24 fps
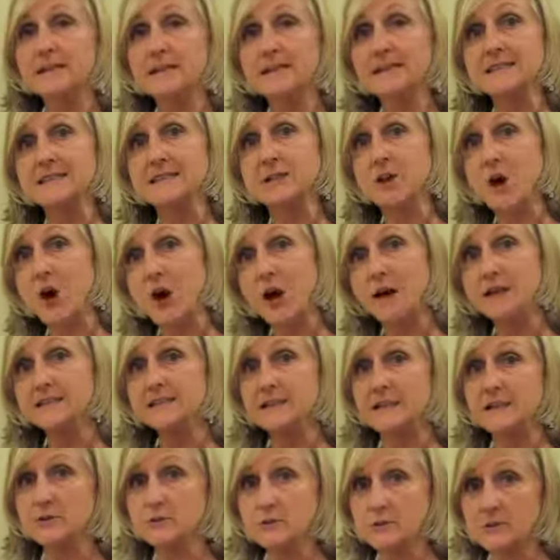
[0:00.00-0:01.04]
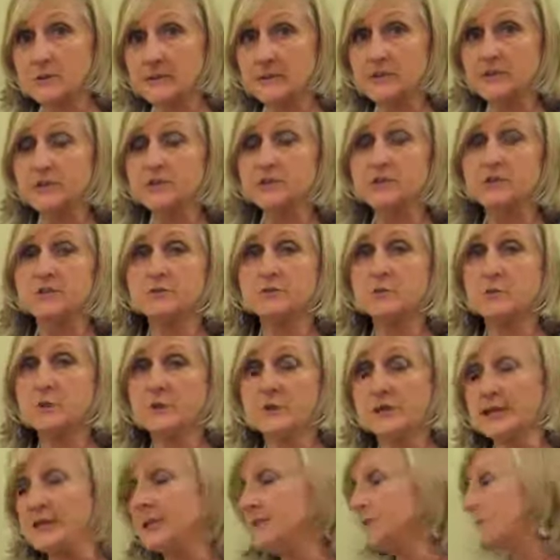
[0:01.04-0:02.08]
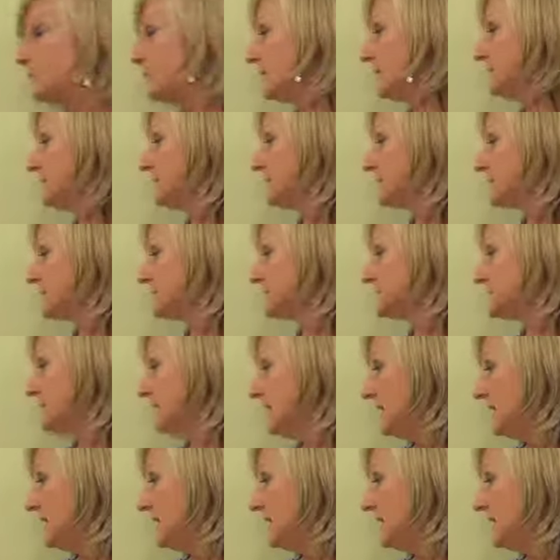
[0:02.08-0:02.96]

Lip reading: gets in contact with with either one of these